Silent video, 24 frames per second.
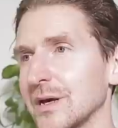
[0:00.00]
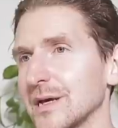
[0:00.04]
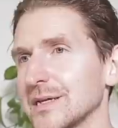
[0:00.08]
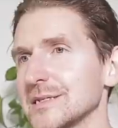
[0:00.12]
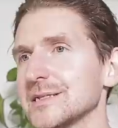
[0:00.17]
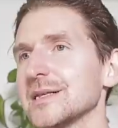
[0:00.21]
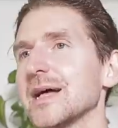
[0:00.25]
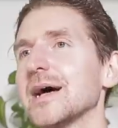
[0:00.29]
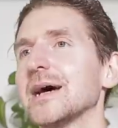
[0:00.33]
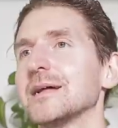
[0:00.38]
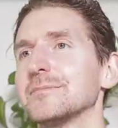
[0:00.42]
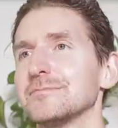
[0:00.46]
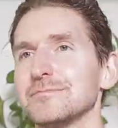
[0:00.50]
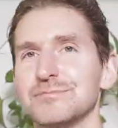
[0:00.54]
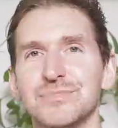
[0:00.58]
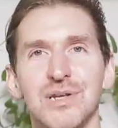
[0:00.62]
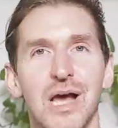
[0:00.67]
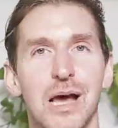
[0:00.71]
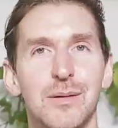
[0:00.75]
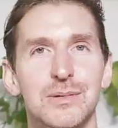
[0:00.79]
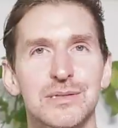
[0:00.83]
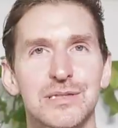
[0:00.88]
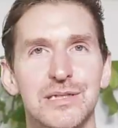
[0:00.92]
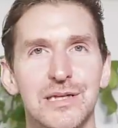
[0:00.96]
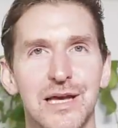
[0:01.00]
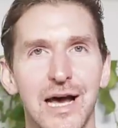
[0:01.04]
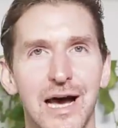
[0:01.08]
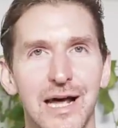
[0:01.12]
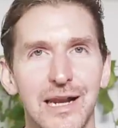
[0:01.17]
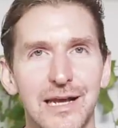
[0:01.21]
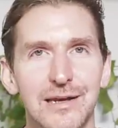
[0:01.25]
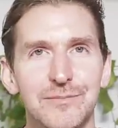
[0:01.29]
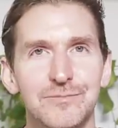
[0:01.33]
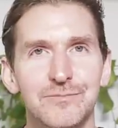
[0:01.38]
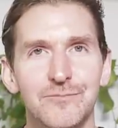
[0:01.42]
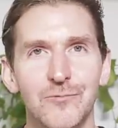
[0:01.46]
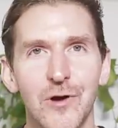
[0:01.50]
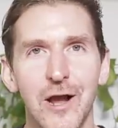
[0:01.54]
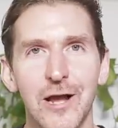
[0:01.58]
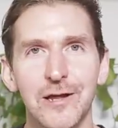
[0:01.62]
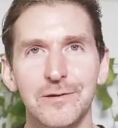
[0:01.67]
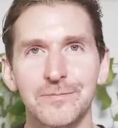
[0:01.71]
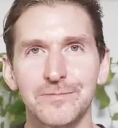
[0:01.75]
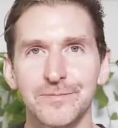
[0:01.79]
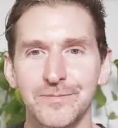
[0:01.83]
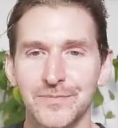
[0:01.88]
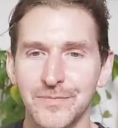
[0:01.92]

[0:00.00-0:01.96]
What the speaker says: He's not Thomas Ligotti, right?